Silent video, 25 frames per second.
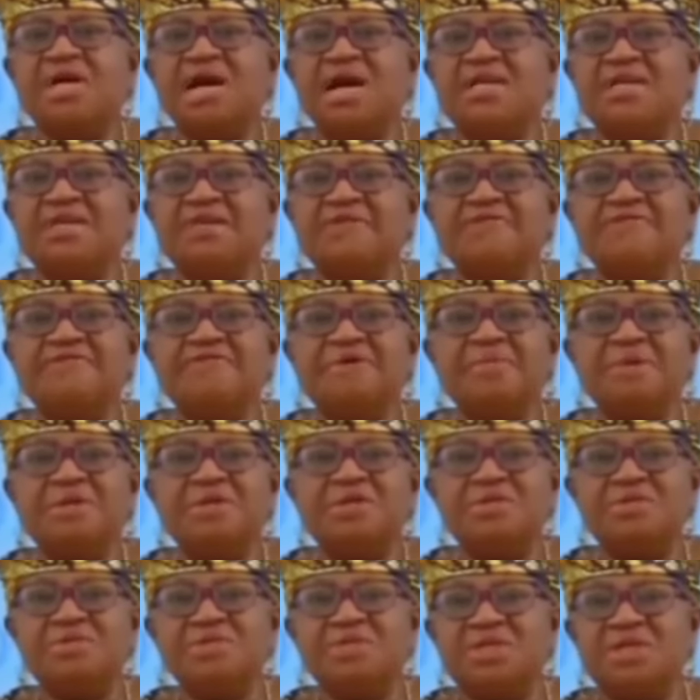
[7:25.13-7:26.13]
Regarding
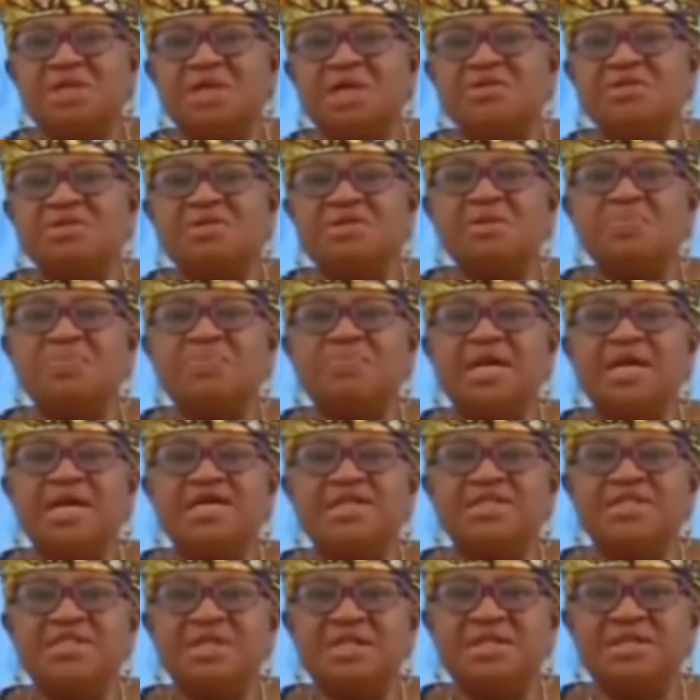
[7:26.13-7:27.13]
pharmaceutical
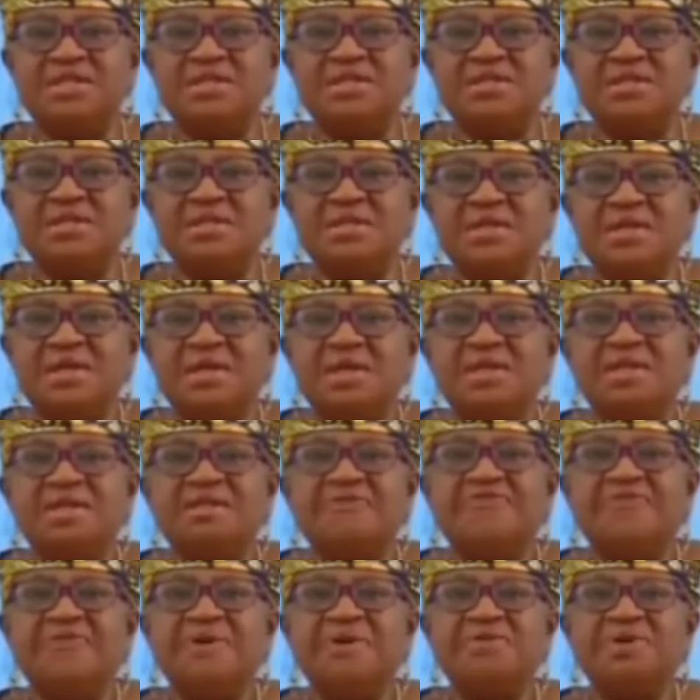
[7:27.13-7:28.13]
supply chains,
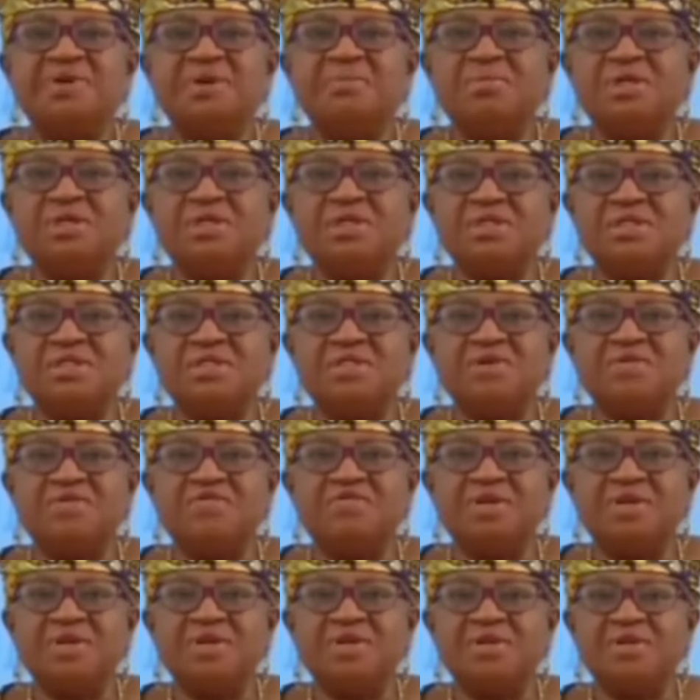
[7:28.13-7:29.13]
the Federal Minister
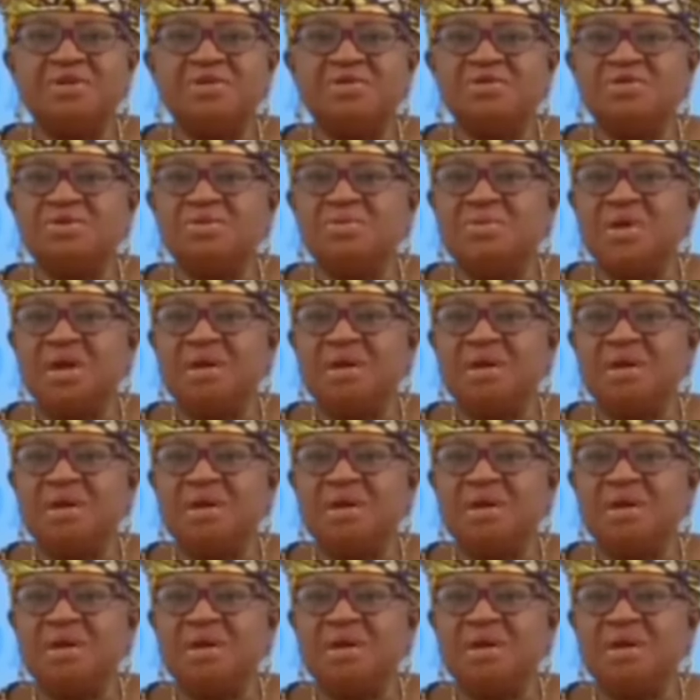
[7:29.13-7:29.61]
of Health, Dr.